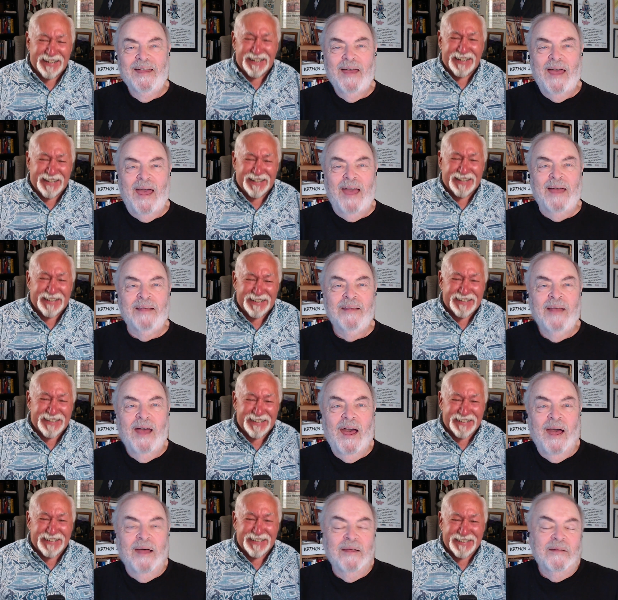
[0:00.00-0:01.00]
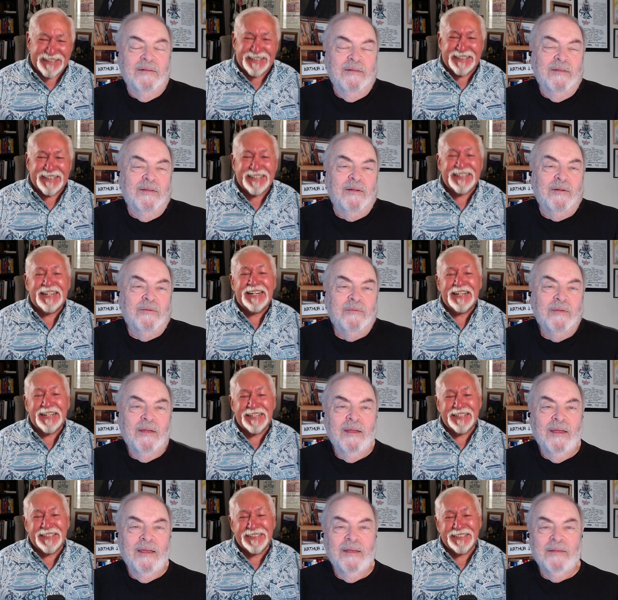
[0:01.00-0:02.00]
Speaker 1: And, uh, you know,
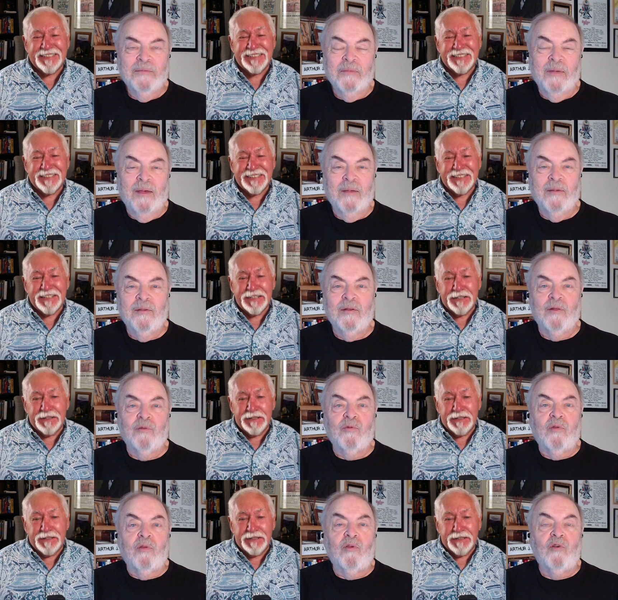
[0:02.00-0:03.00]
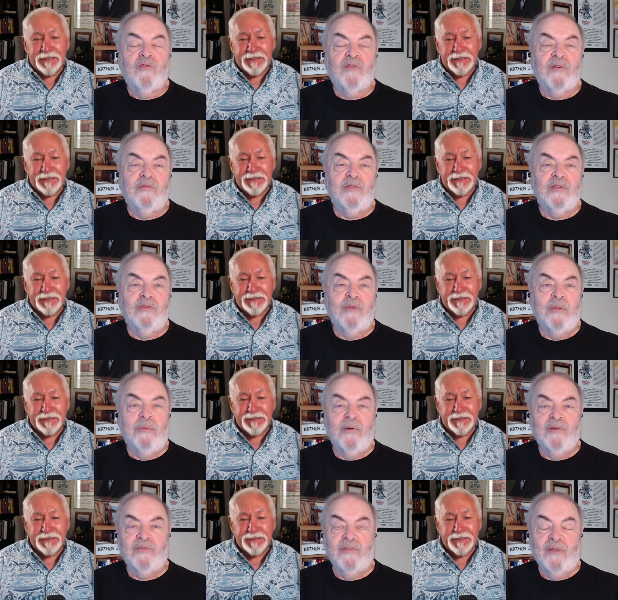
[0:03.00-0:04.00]
you know those seventy-three
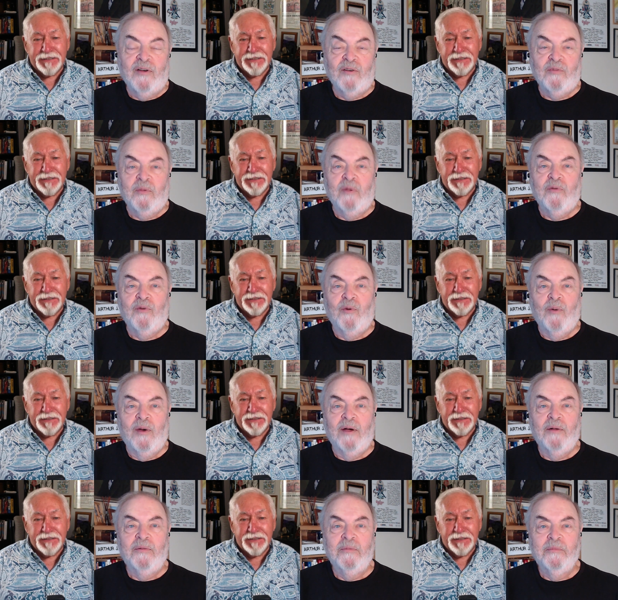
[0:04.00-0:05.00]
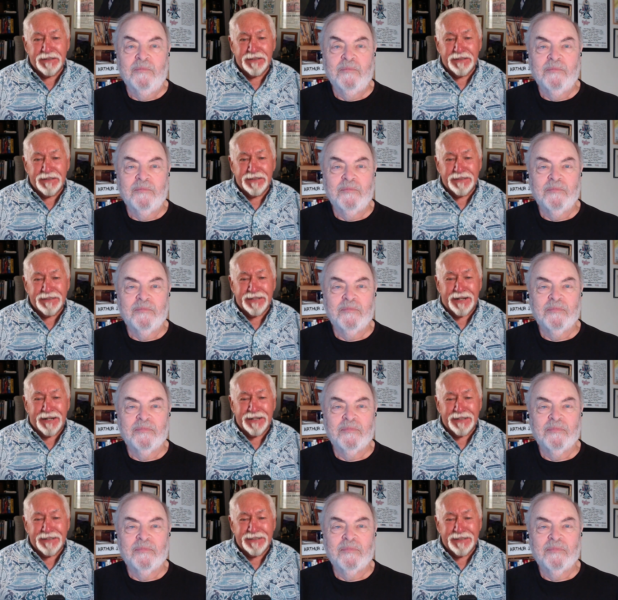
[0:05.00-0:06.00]
books have held me for a while.
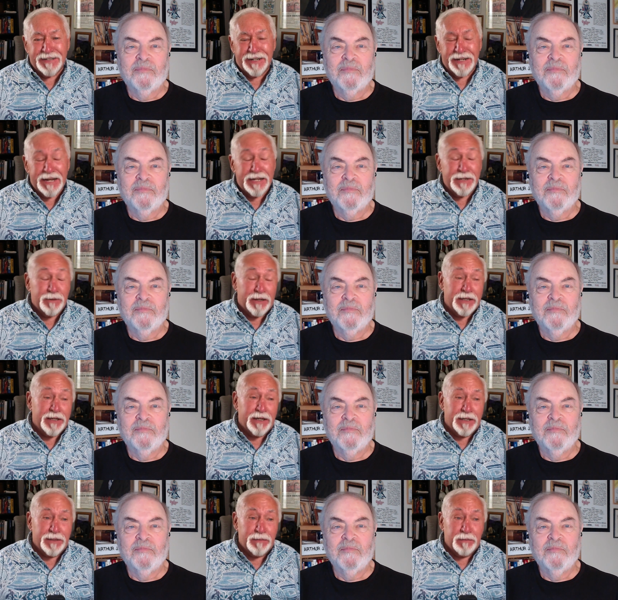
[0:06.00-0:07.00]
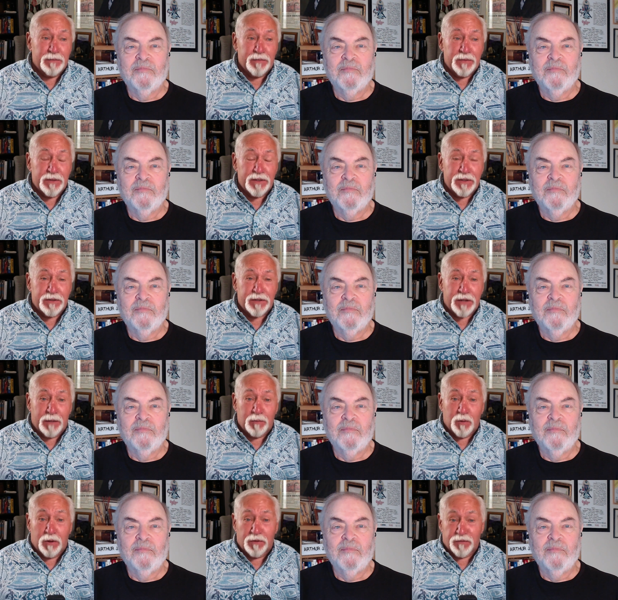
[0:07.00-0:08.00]
Speaker 2: Yeah, yeah. Anyway, um,
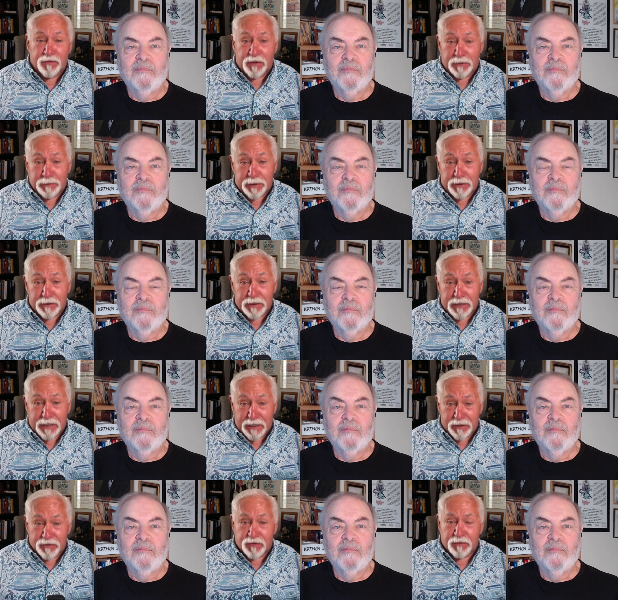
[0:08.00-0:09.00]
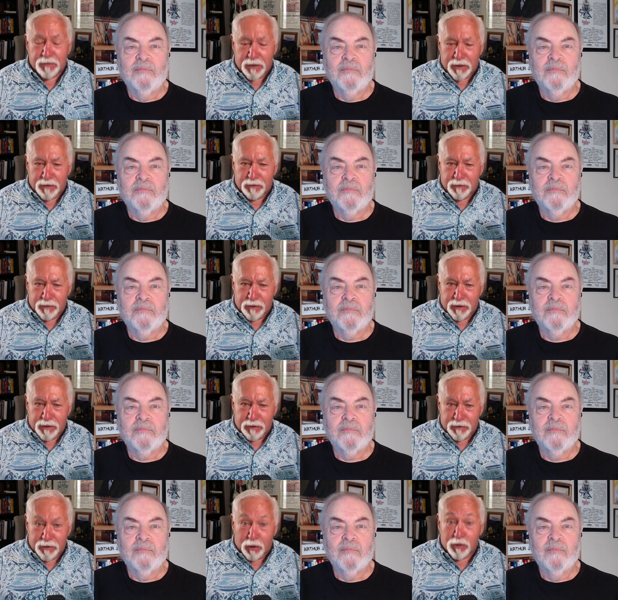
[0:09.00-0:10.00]
Tom Wolfe apparently has a, a,
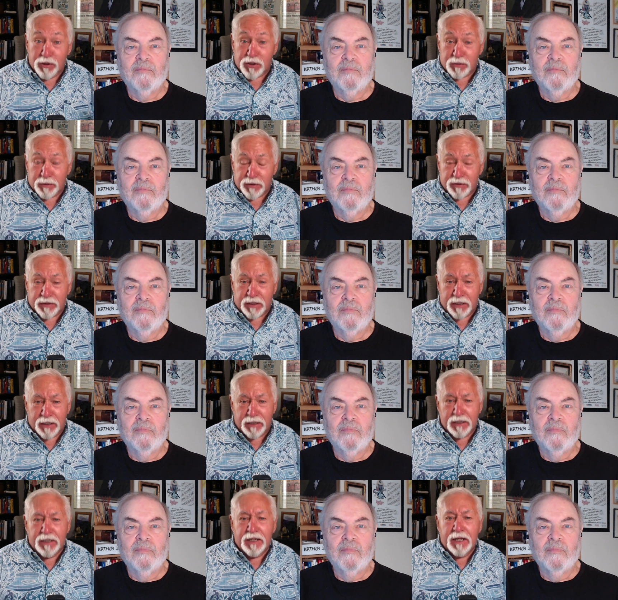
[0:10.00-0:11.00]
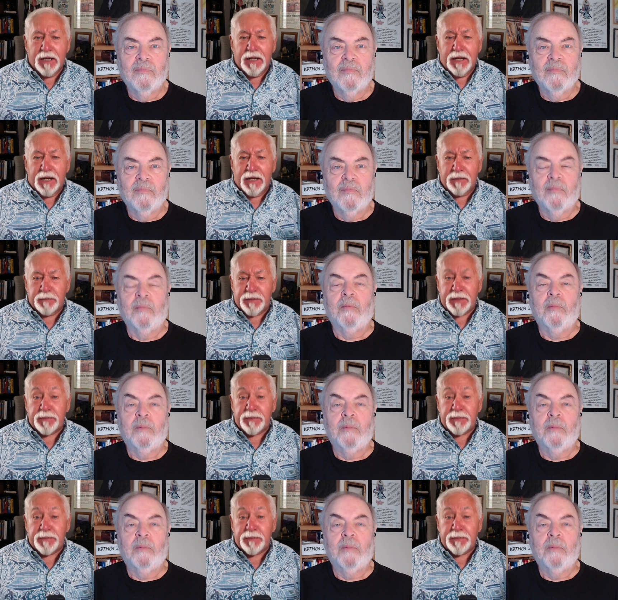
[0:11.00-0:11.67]
a noticeable style, mm.